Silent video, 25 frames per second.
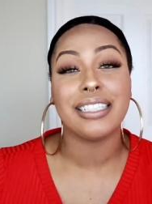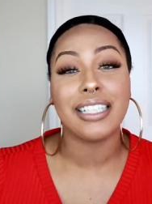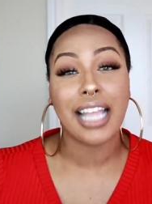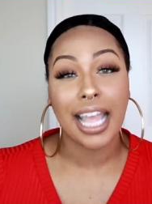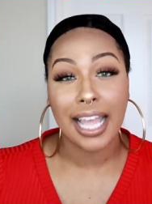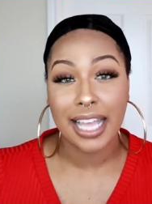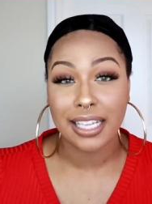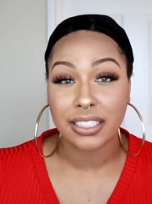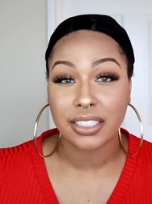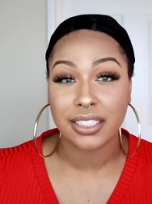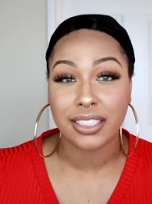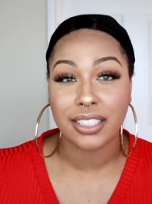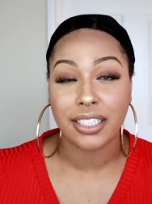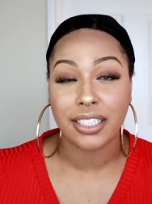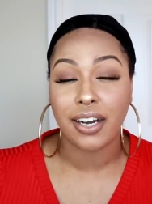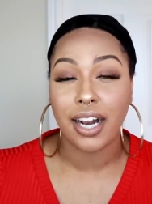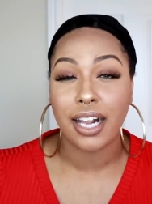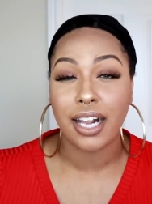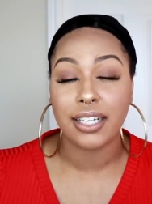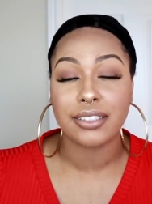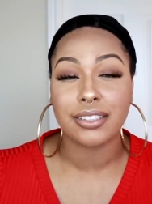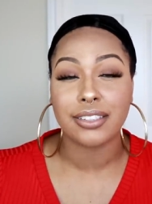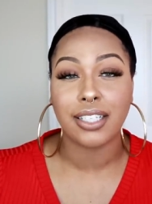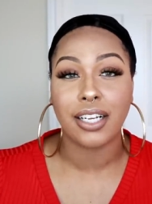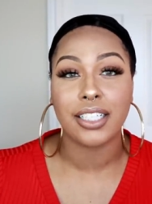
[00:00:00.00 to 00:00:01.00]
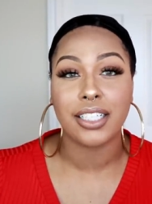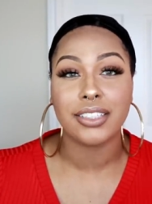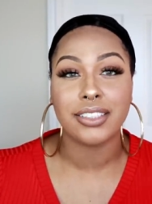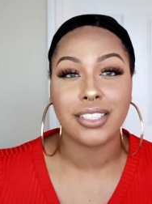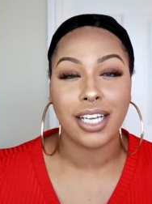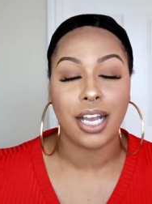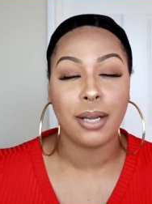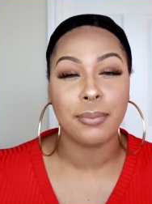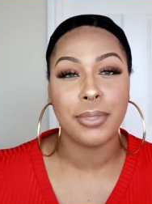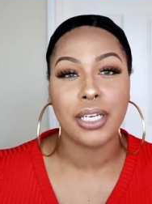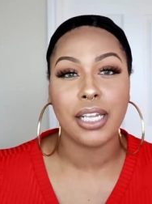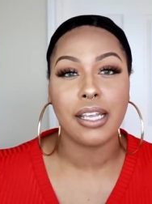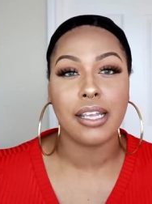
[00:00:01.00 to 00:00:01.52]
last year I saw
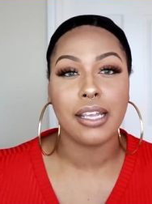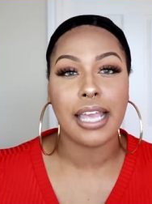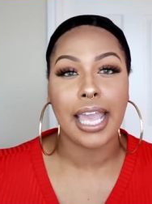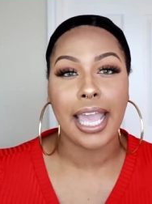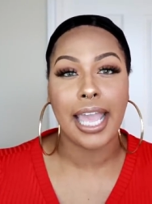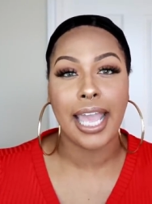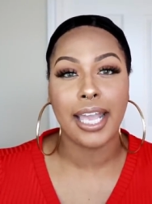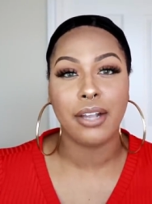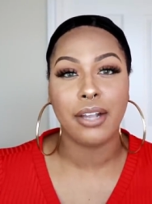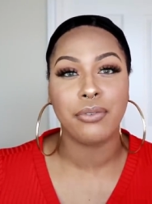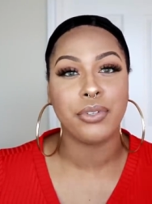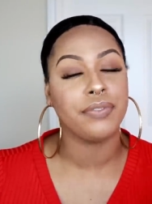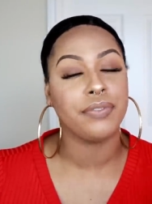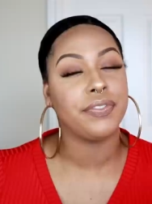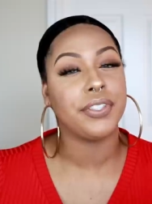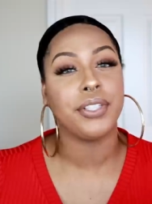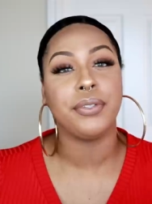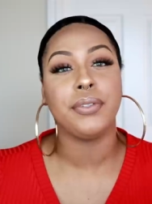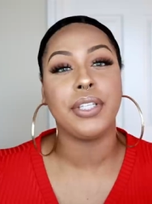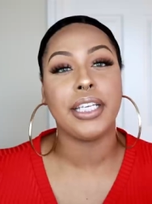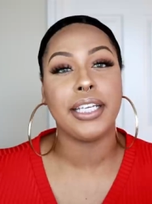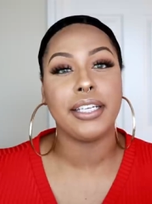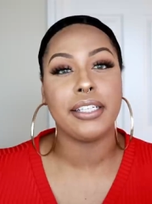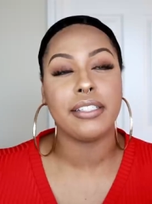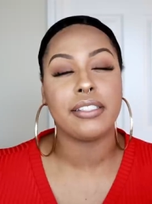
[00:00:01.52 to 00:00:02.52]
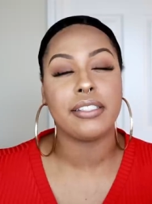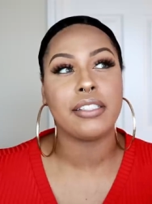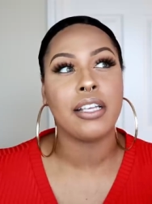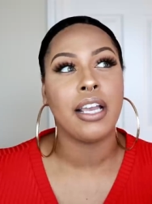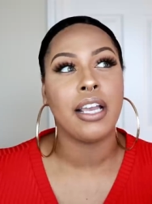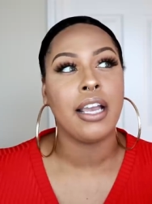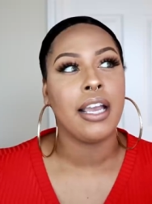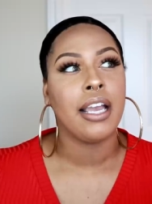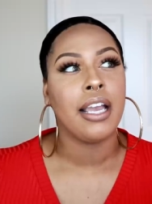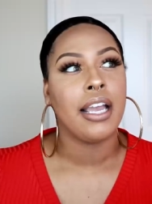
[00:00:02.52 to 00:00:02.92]
Dominique A review this,